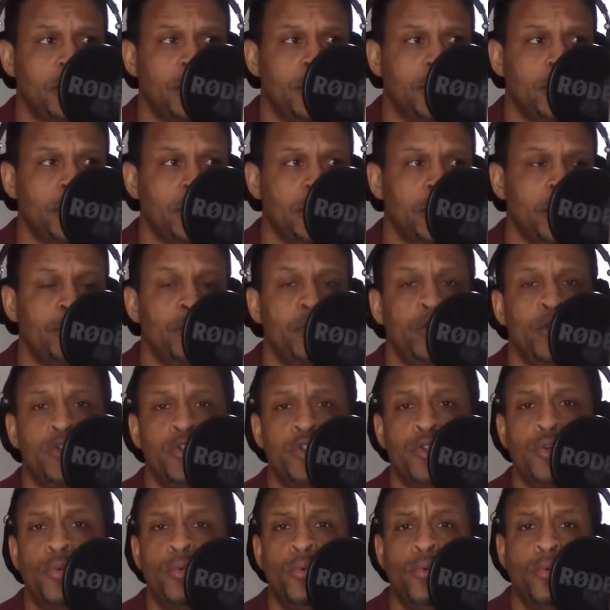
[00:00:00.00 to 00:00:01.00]
giving you
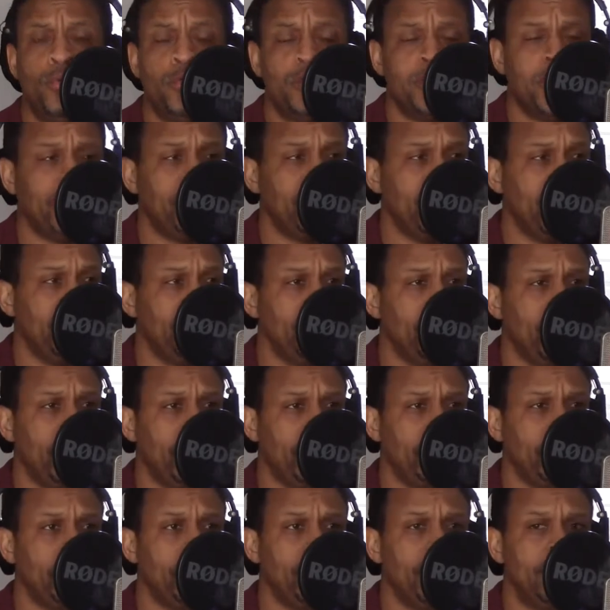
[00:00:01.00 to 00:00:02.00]
tools
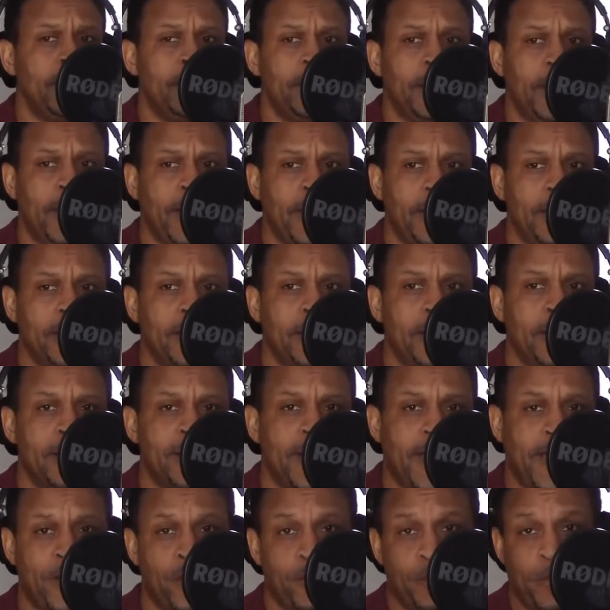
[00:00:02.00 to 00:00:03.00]
and
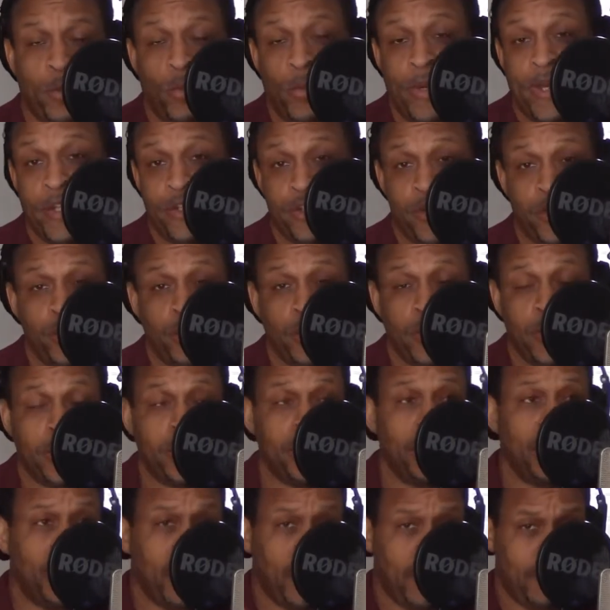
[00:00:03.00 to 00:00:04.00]
tangible ways that you can
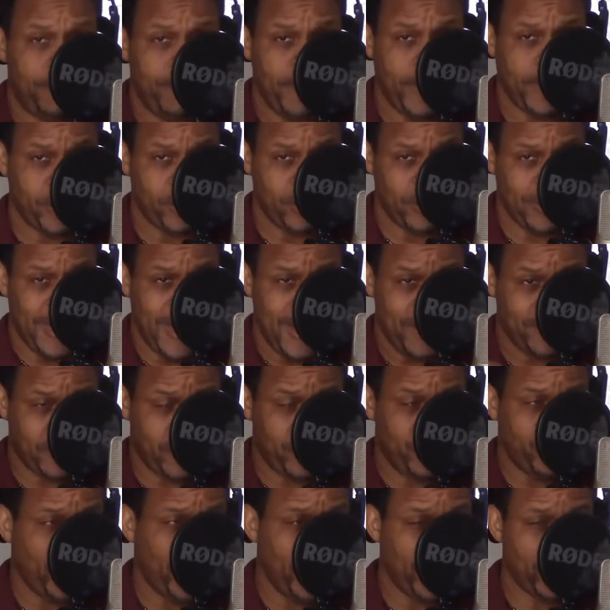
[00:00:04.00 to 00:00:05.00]
affect your lives and
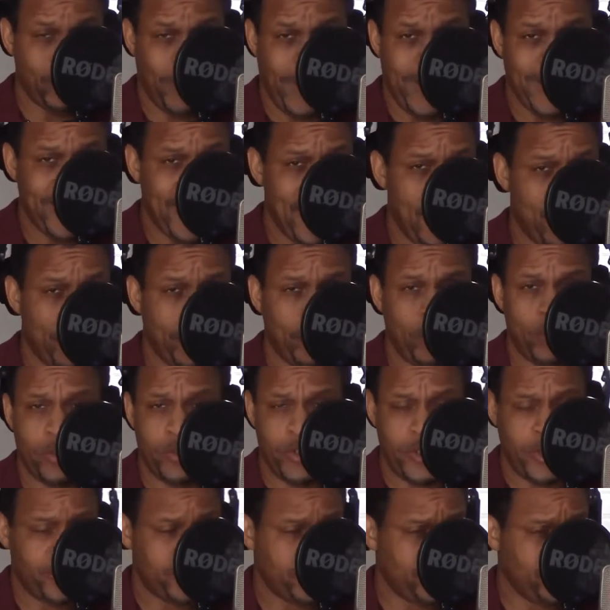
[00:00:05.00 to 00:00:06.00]
change right now. And we'll
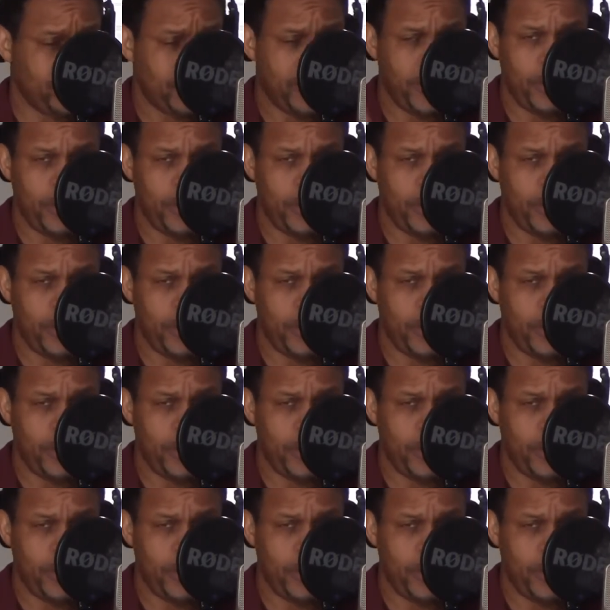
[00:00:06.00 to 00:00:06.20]
just deal